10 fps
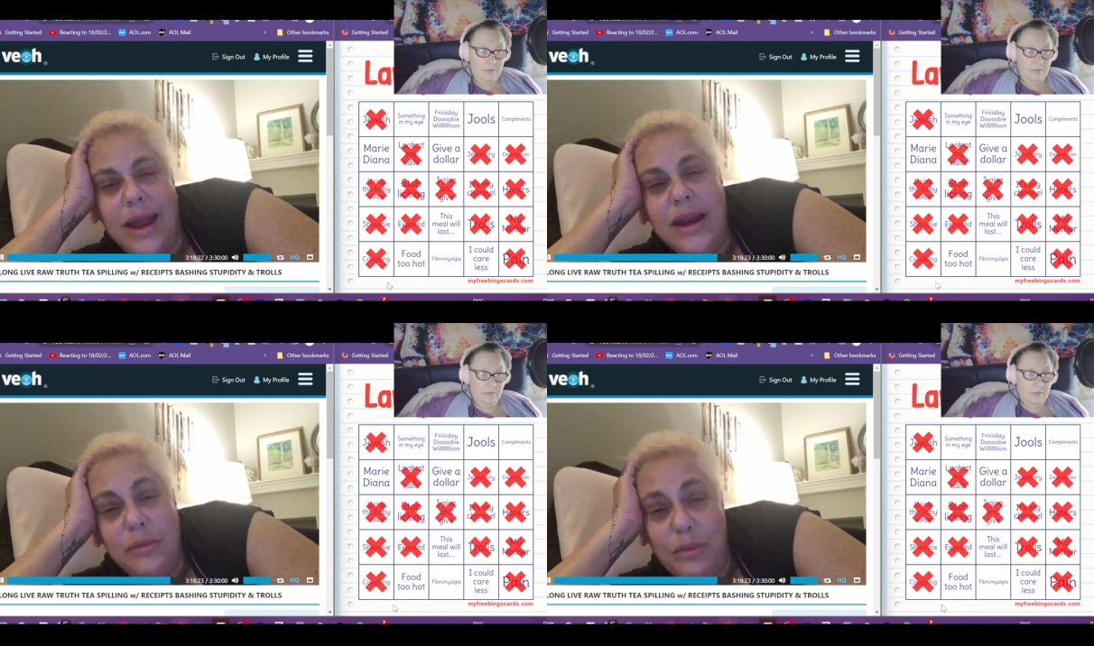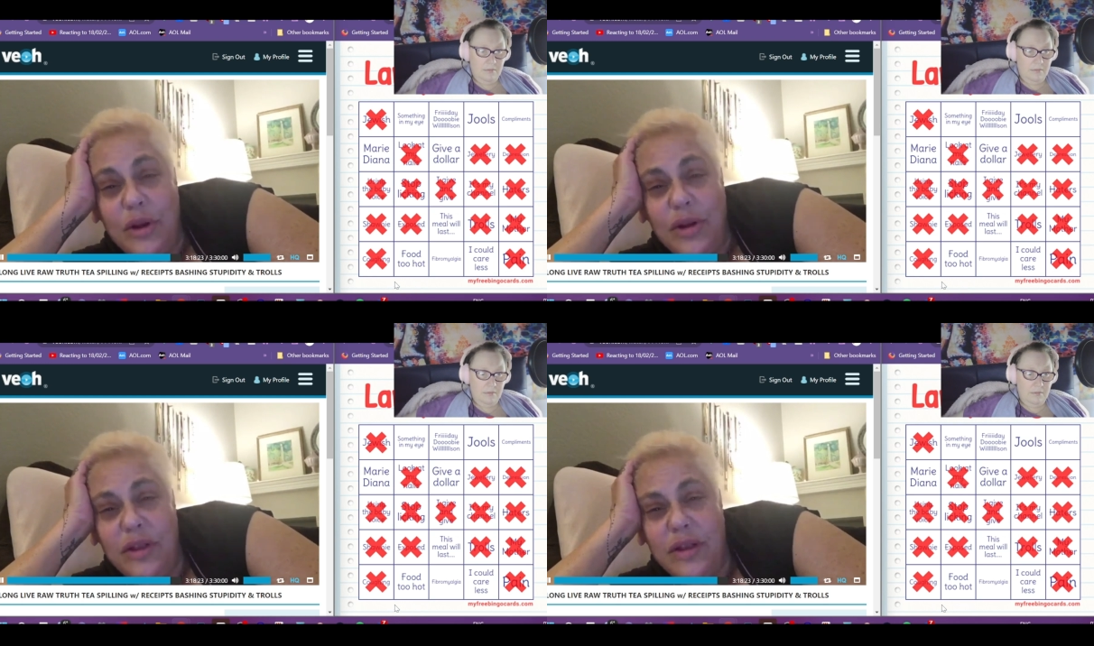Speaker 1: I
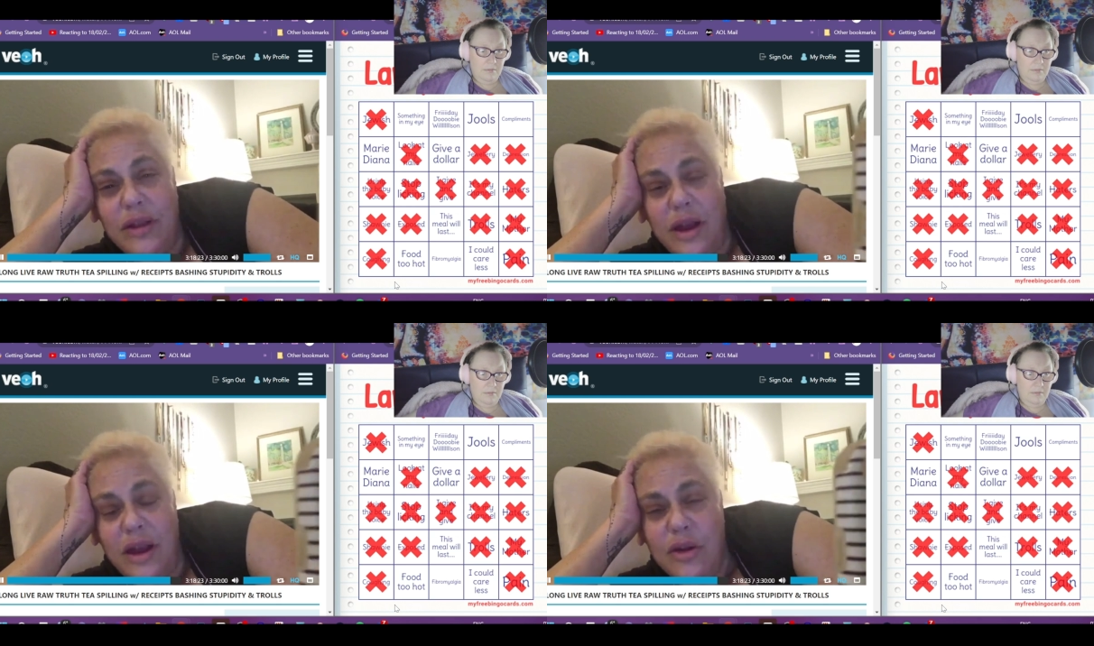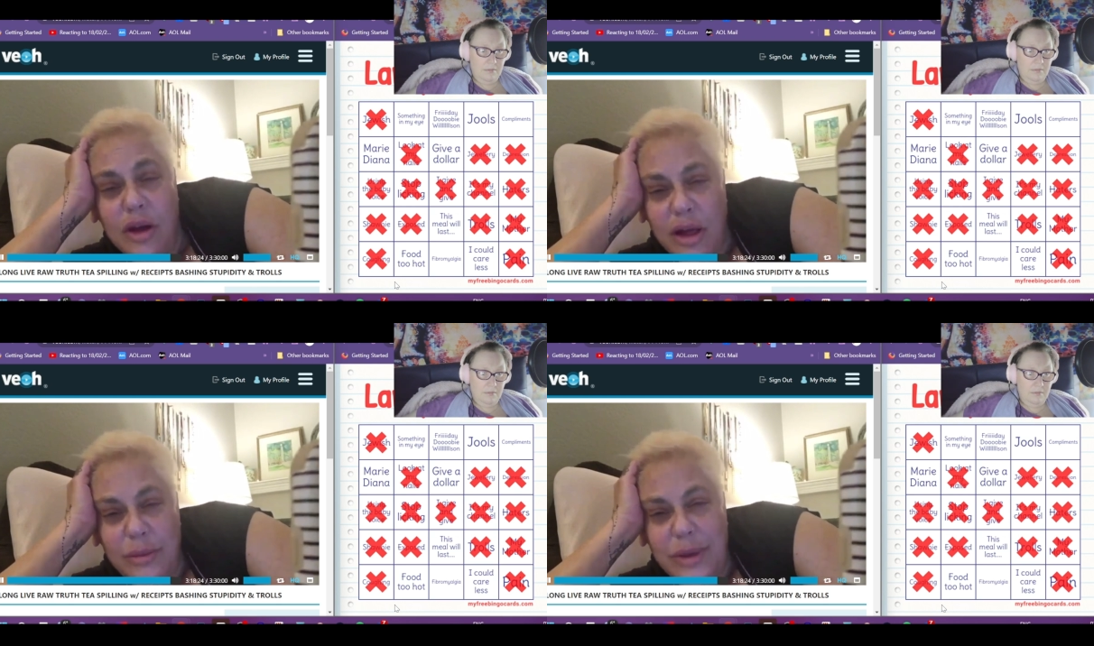didn't put the.
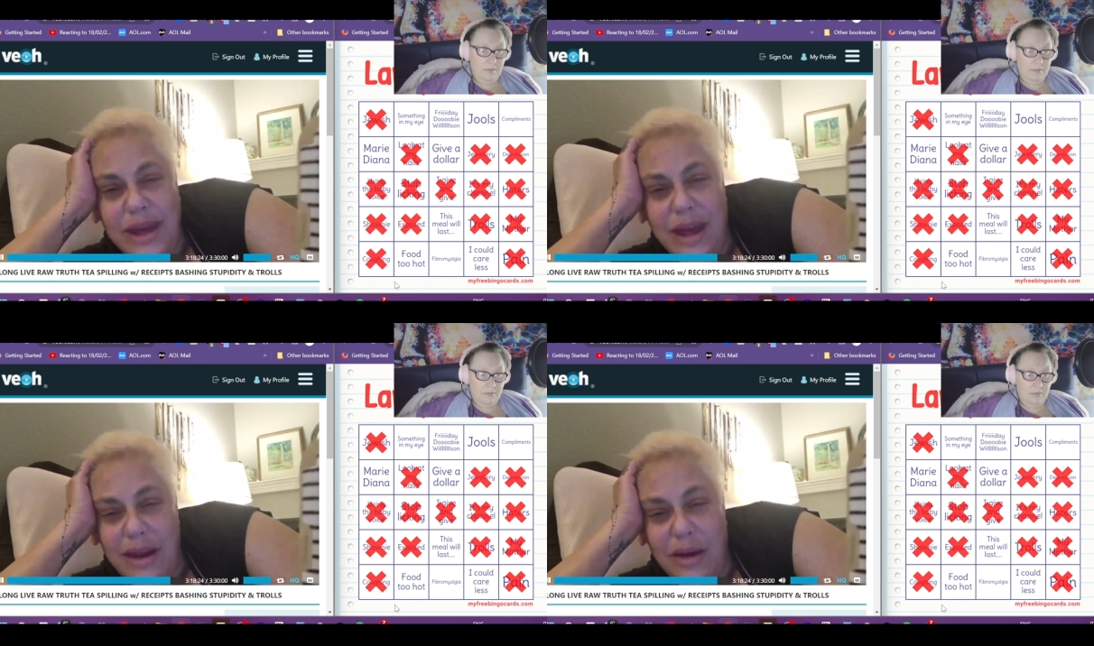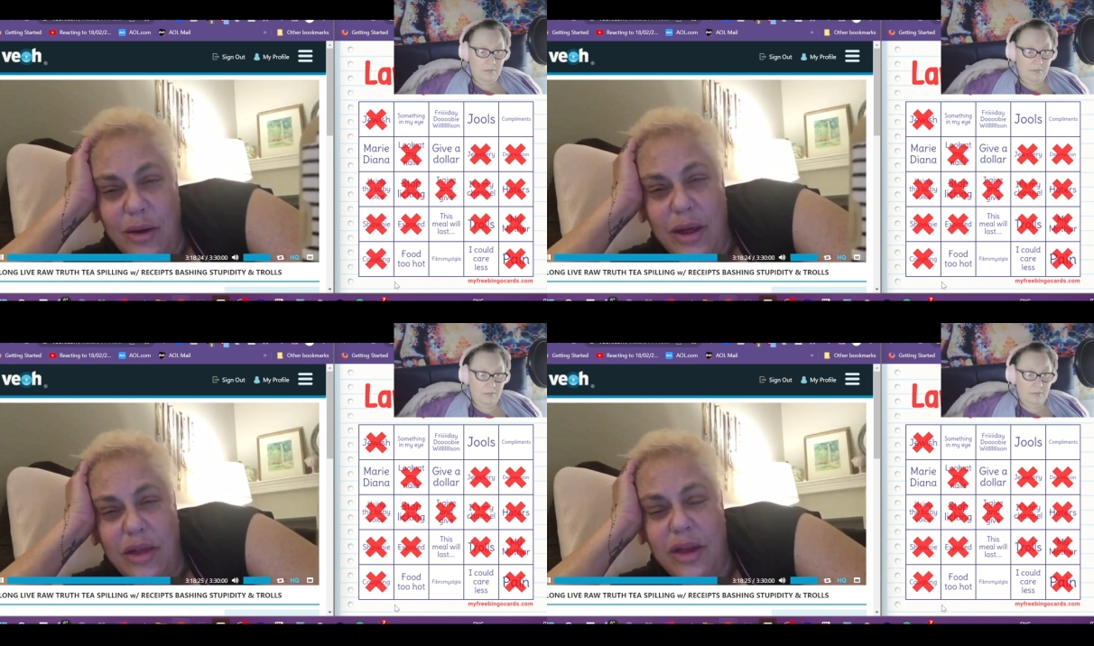Are you calling me
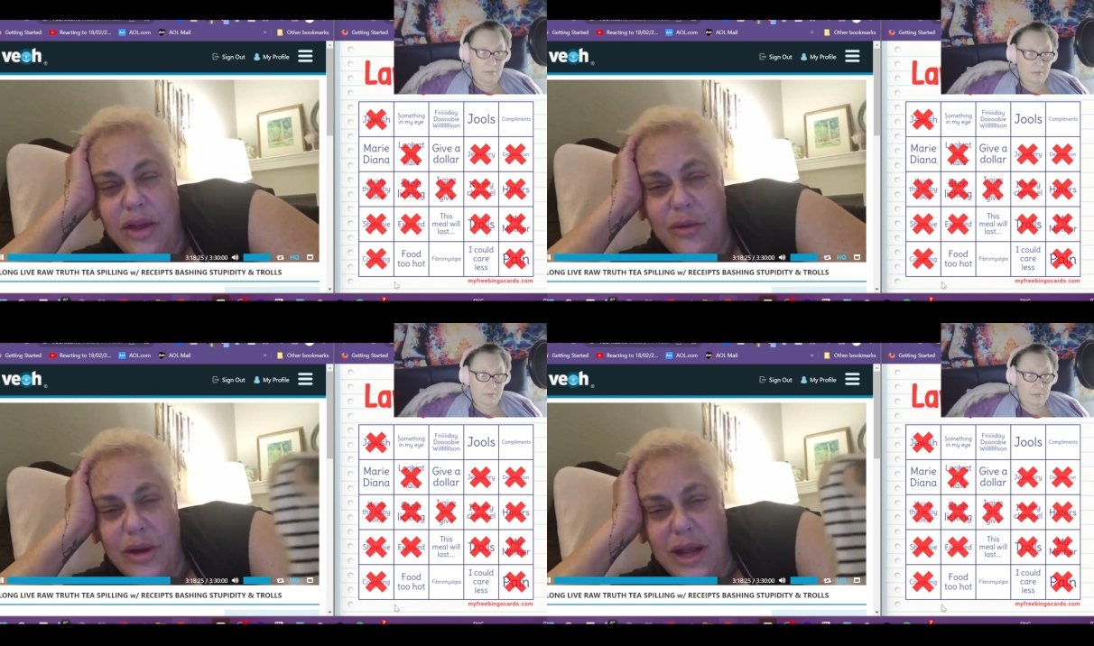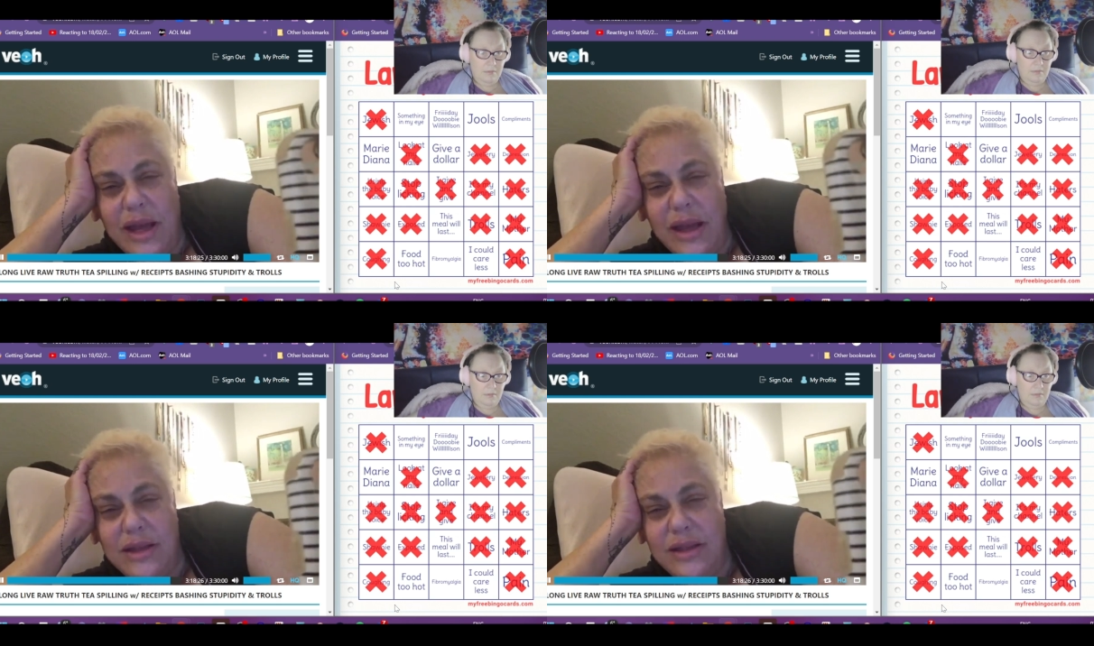ghetto? I thought you
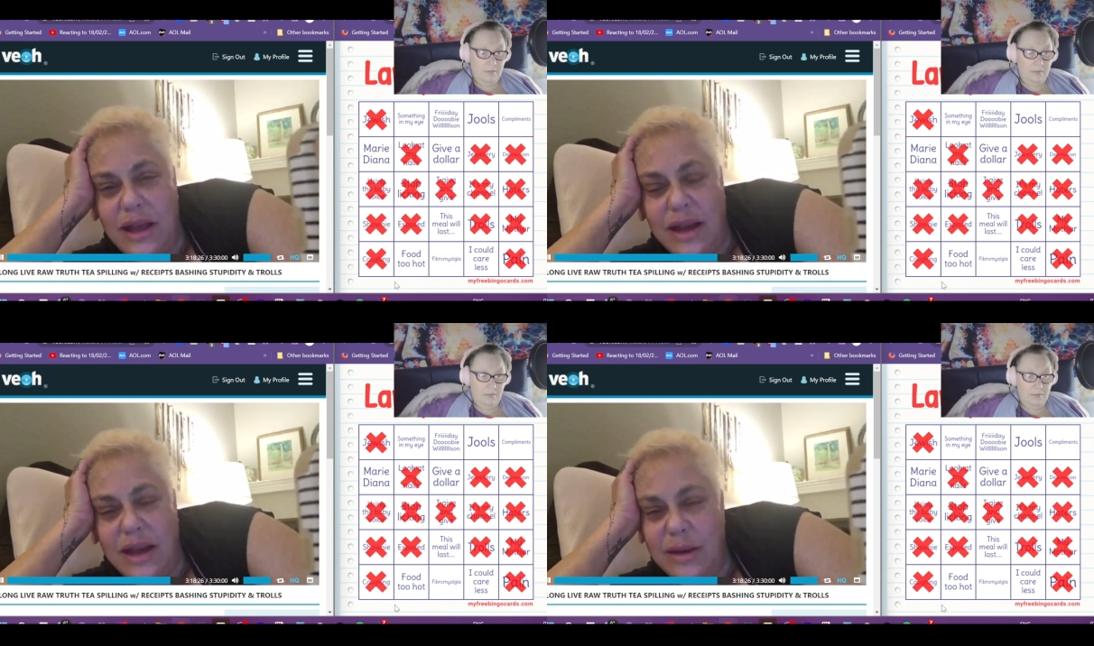were nice.